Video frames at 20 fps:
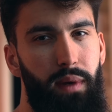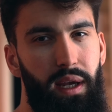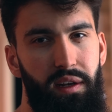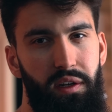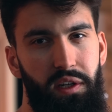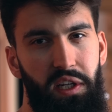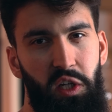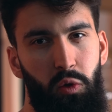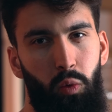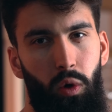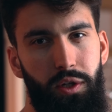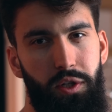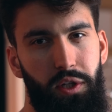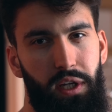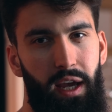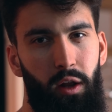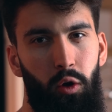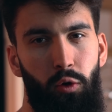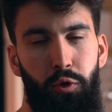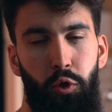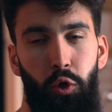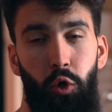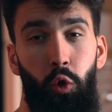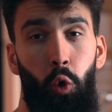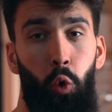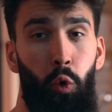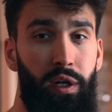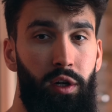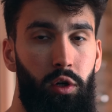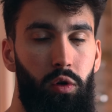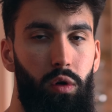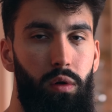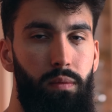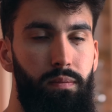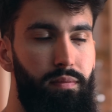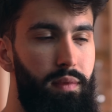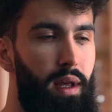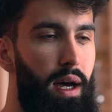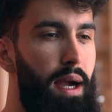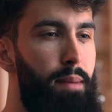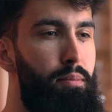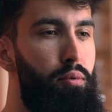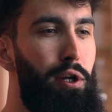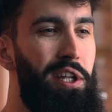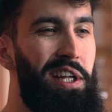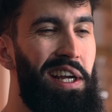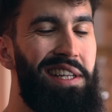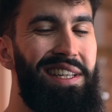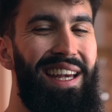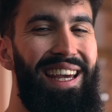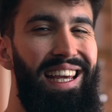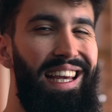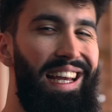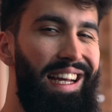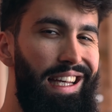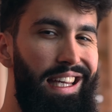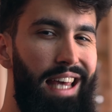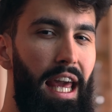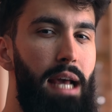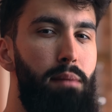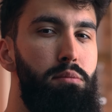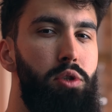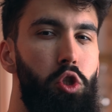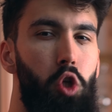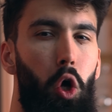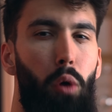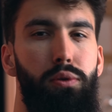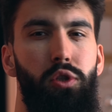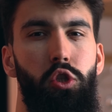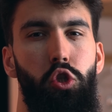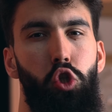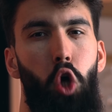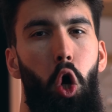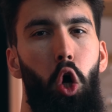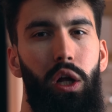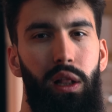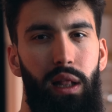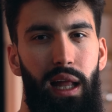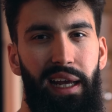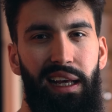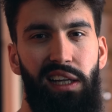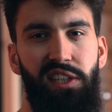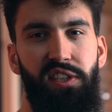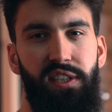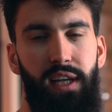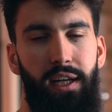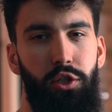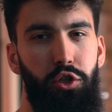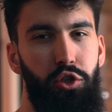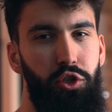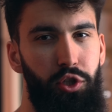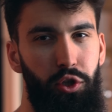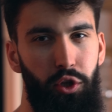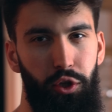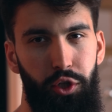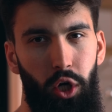may indeed want to get onto the Nordic curl. I predict a GameStop stock-like ascension to the